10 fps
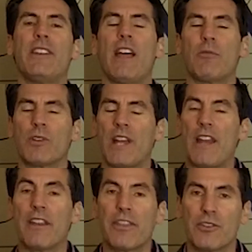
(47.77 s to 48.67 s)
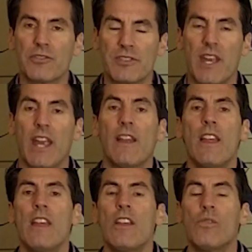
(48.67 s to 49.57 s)
network on a Thursday
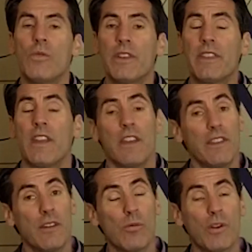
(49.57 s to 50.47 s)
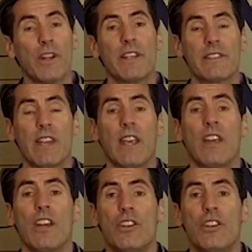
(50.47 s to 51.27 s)
with the wording saying,